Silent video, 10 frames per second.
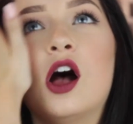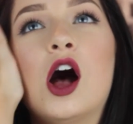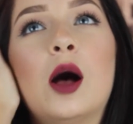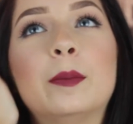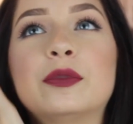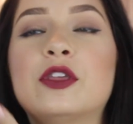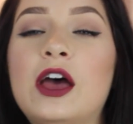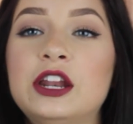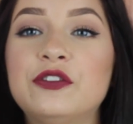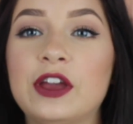Um,
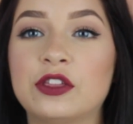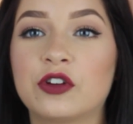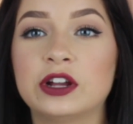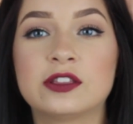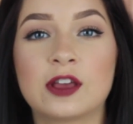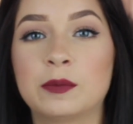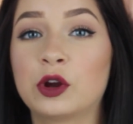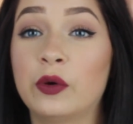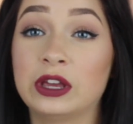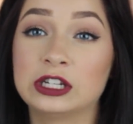the end of eighth grade,
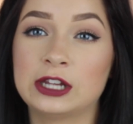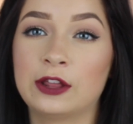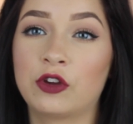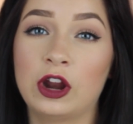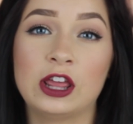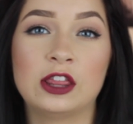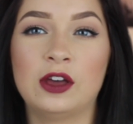summer going into ninth grade,